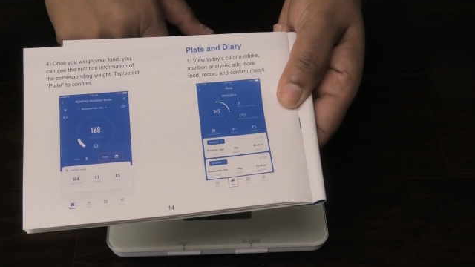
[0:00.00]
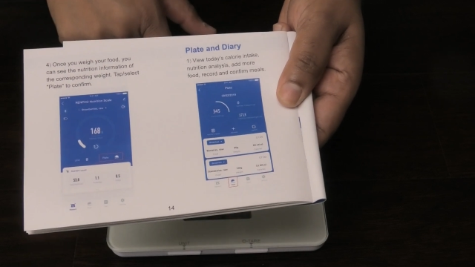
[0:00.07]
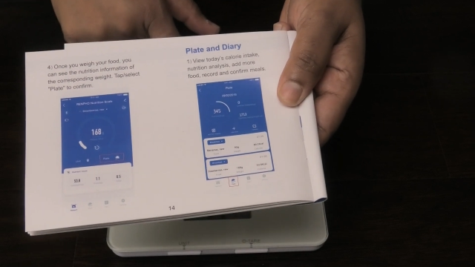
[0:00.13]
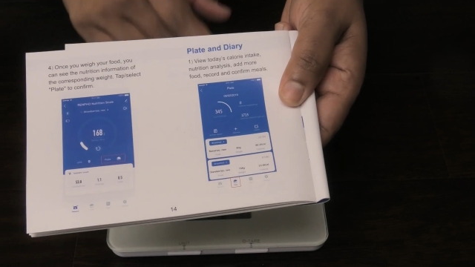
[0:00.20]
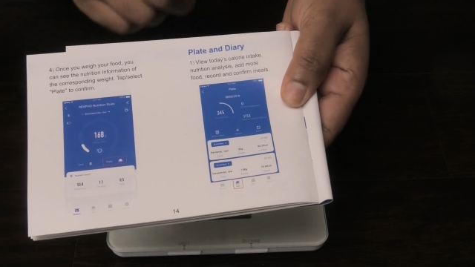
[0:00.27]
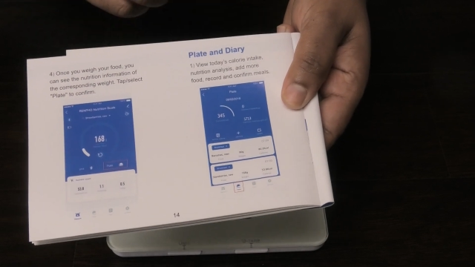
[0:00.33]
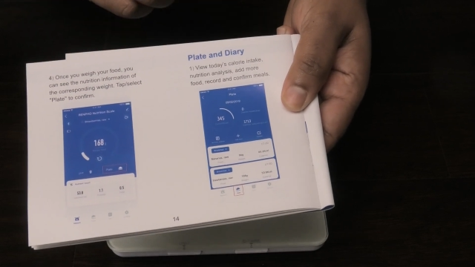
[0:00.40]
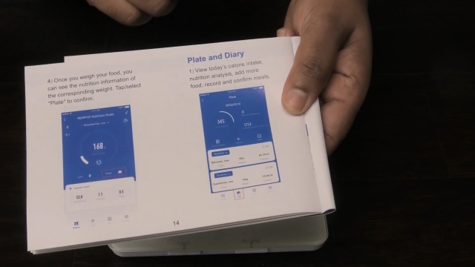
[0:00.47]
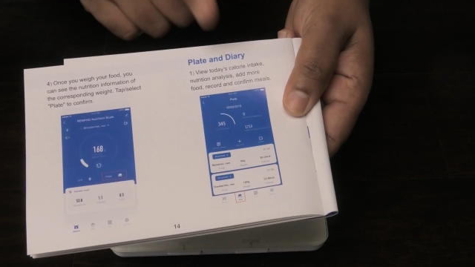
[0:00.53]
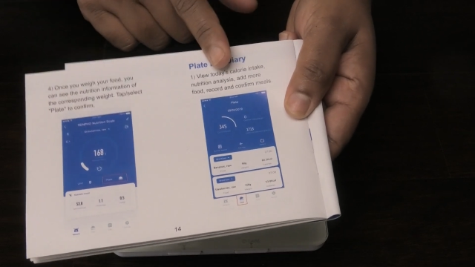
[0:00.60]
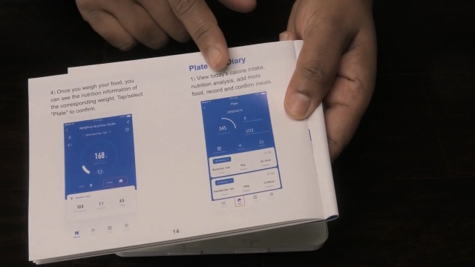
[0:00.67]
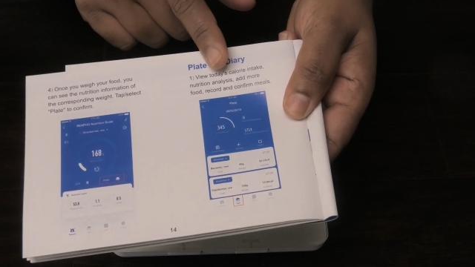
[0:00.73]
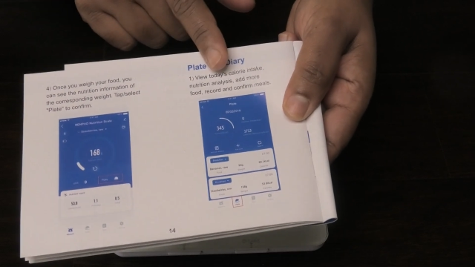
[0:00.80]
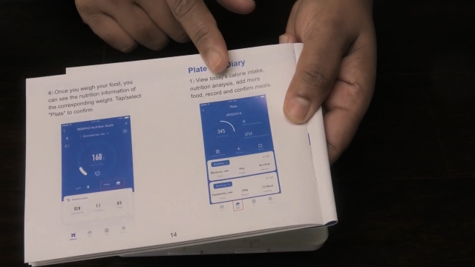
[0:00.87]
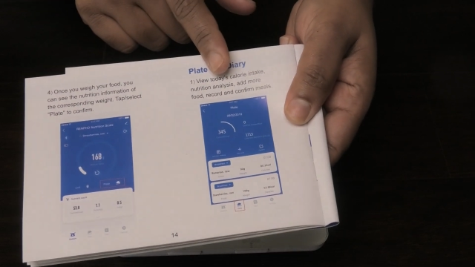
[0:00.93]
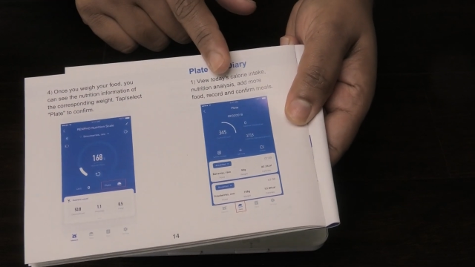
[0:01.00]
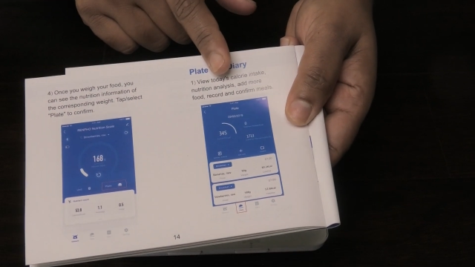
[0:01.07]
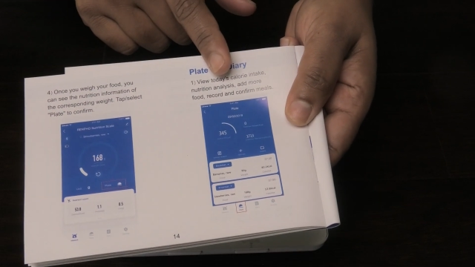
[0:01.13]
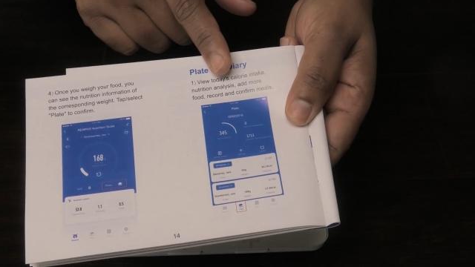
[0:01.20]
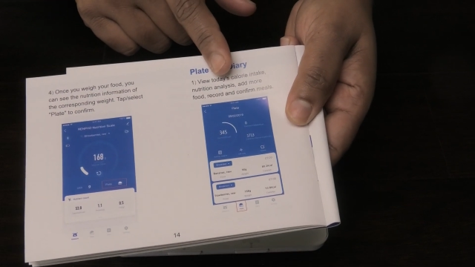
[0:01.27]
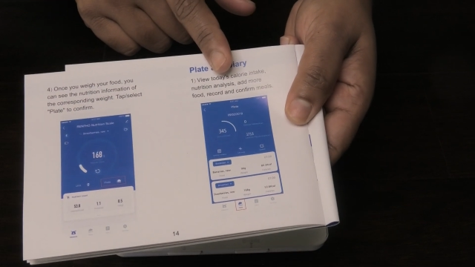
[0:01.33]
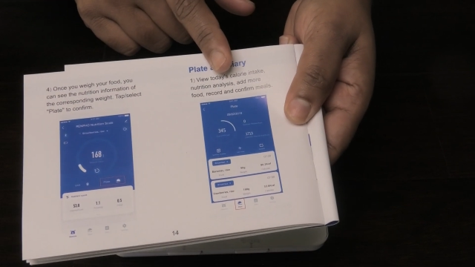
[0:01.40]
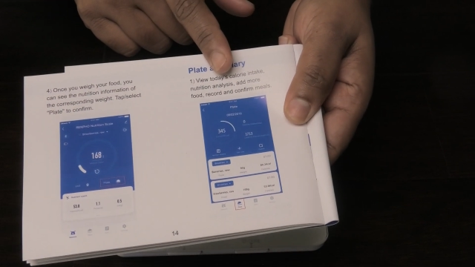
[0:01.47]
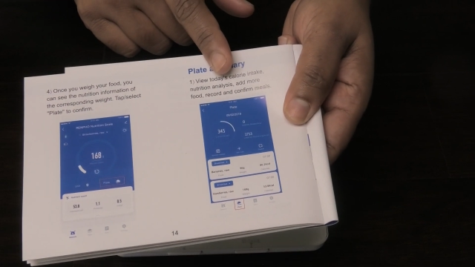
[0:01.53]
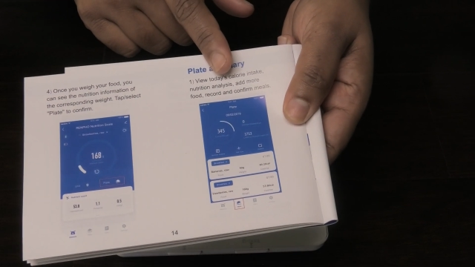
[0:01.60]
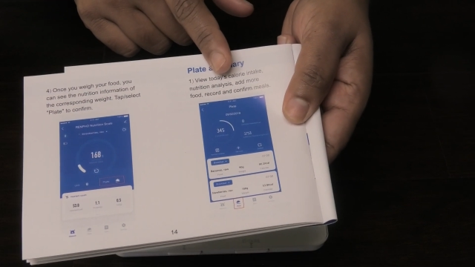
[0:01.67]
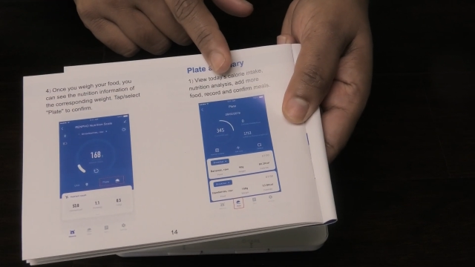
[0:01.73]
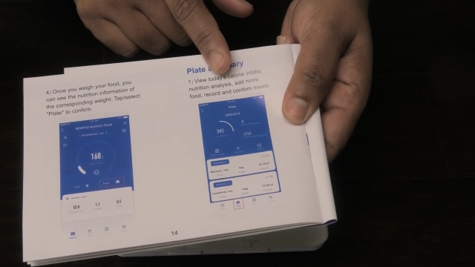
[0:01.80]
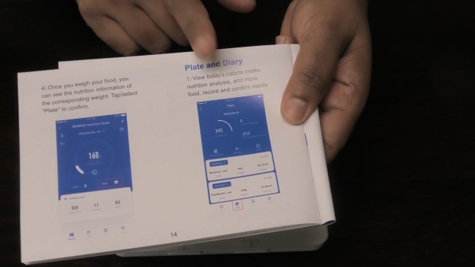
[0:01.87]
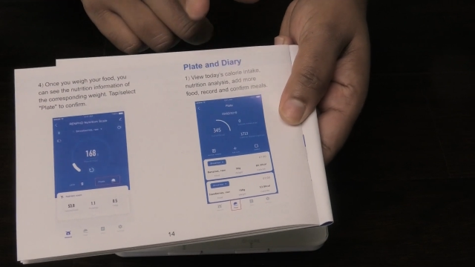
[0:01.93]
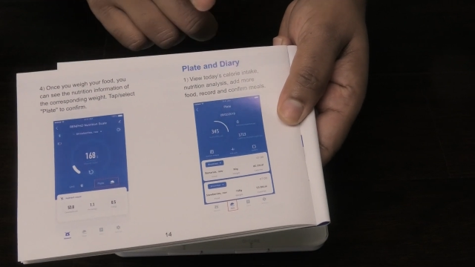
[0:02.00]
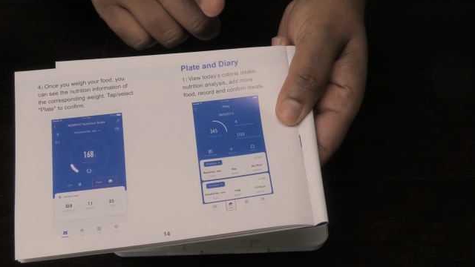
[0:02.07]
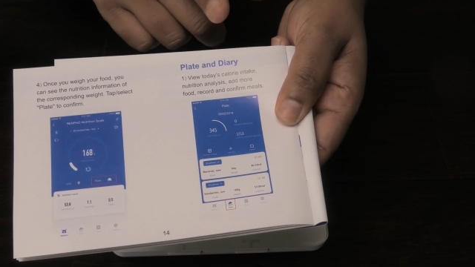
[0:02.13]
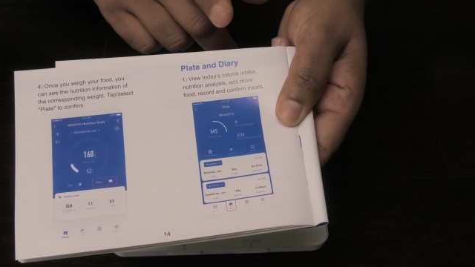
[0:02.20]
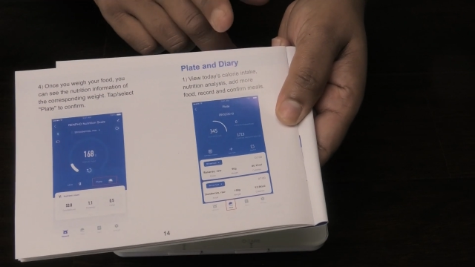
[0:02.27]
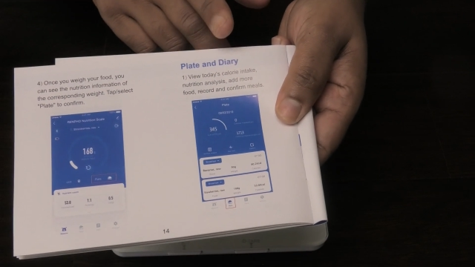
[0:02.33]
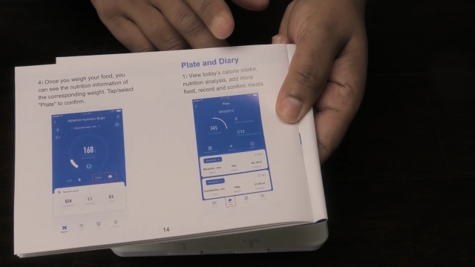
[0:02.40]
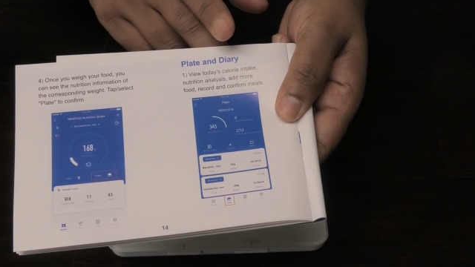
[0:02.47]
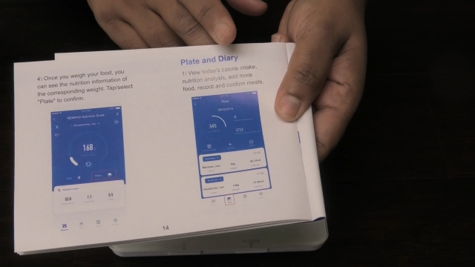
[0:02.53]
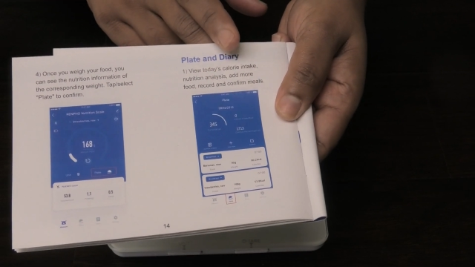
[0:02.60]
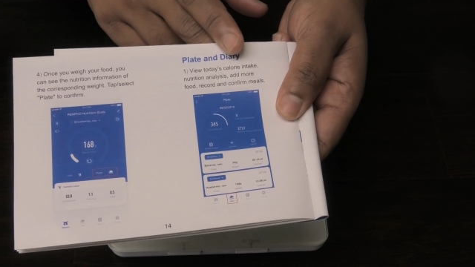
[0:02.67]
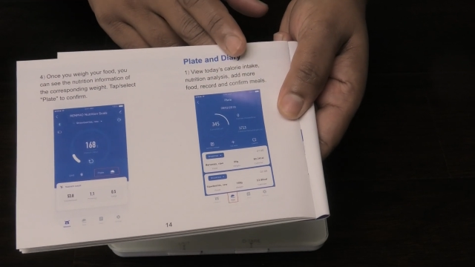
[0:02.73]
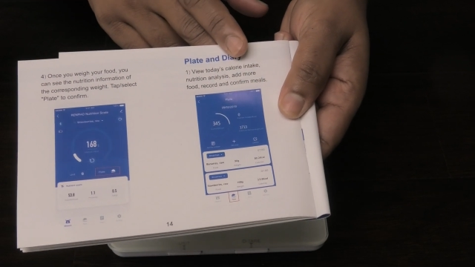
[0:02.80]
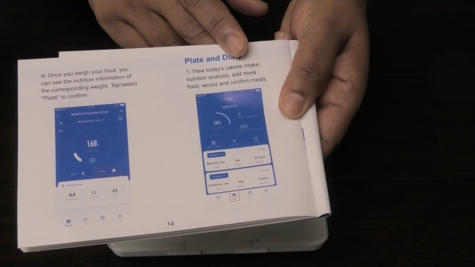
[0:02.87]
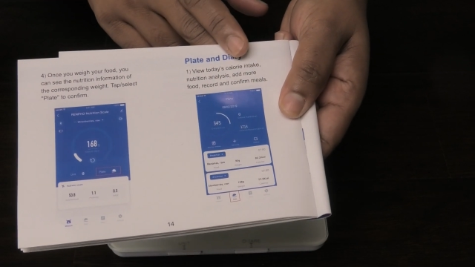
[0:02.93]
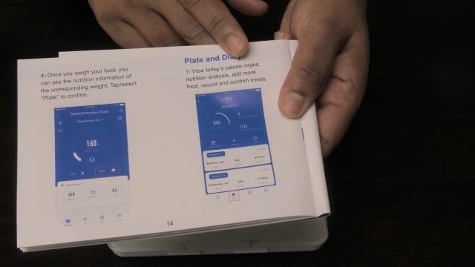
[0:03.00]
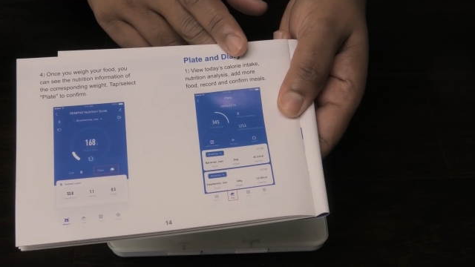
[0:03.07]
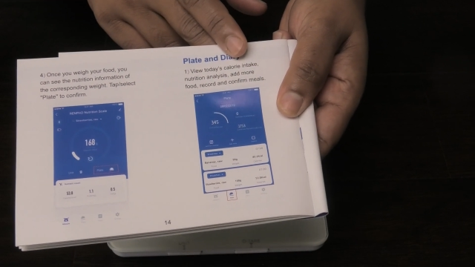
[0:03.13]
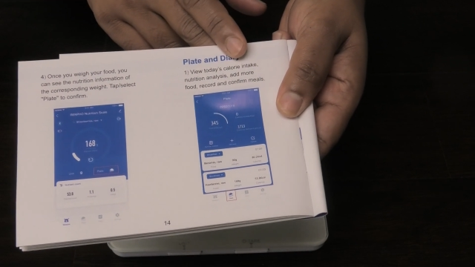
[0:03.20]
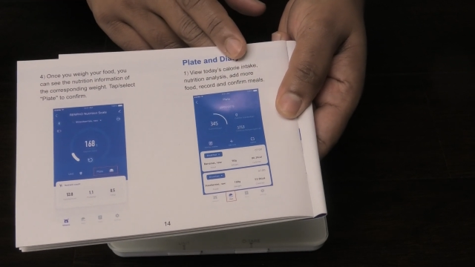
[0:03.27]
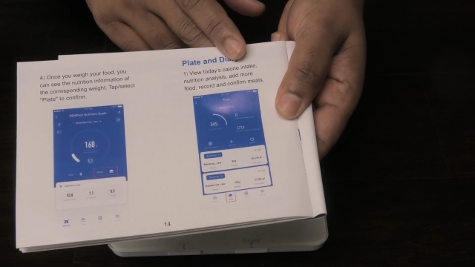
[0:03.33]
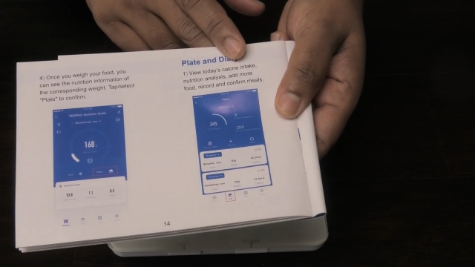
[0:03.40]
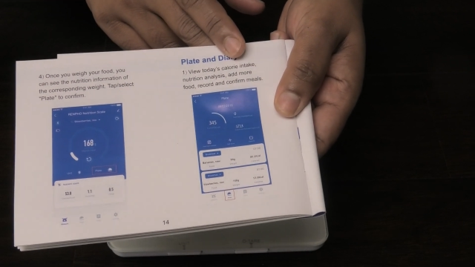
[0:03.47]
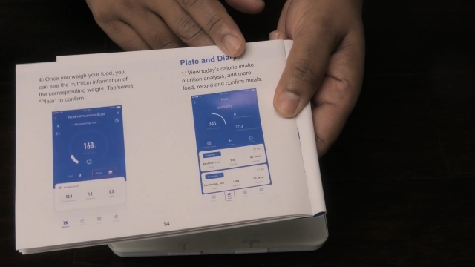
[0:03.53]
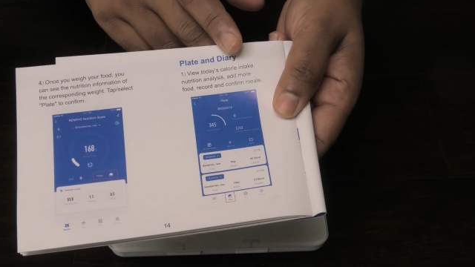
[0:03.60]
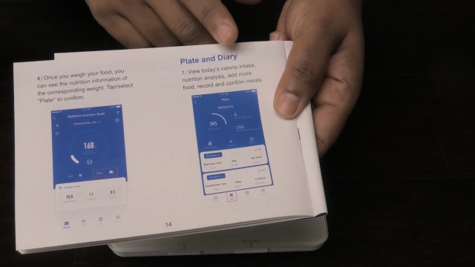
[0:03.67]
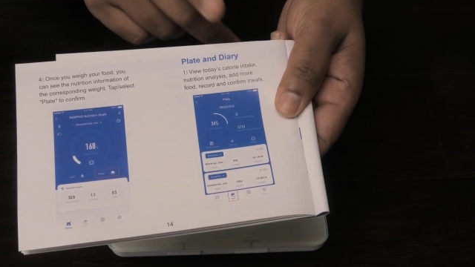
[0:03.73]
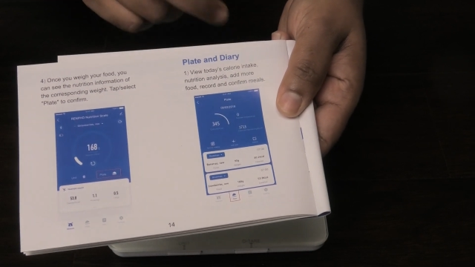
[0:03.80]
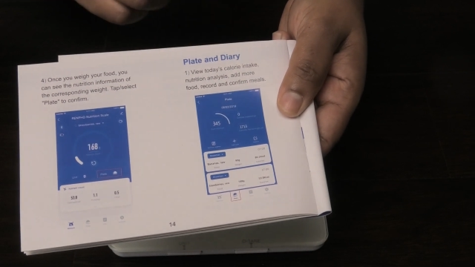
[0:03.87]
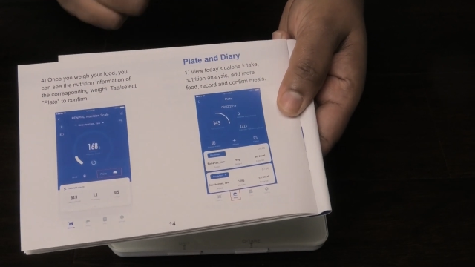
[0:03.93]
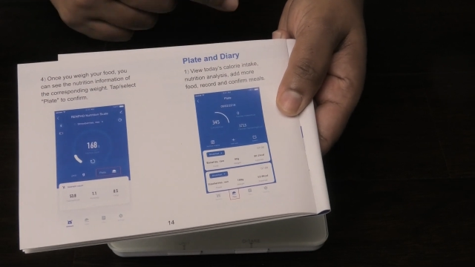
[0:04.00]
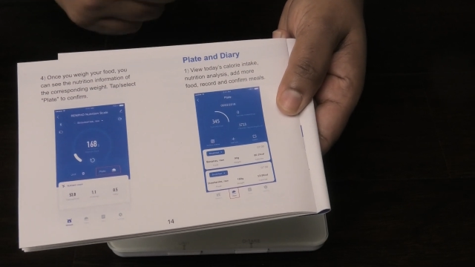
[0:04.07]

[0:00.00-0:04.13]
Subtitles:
[unreadable: no face in view]